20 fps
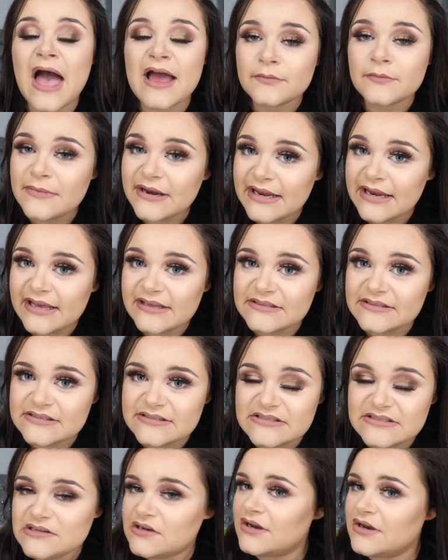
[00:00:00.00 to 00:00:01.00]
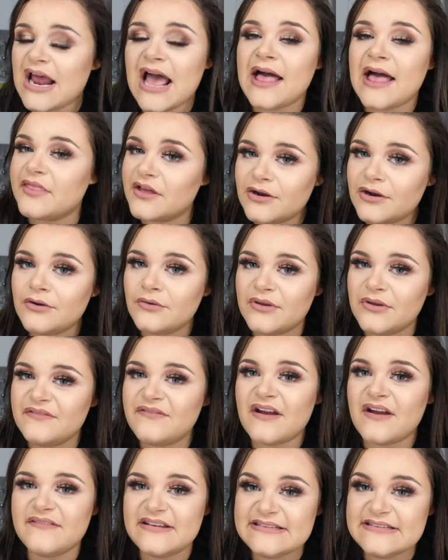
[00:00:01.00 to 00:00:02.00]
and my nails done at the Chloe
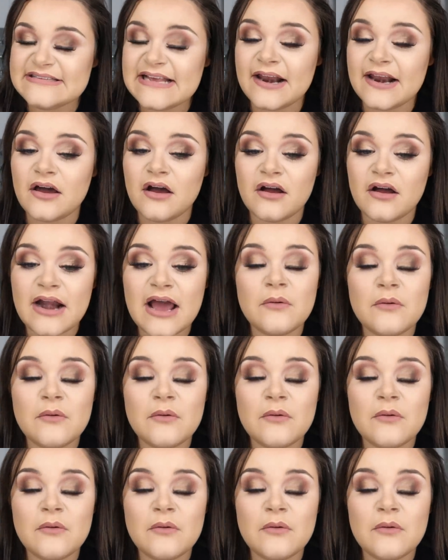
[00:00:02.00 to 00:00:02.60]
Ferry Salon,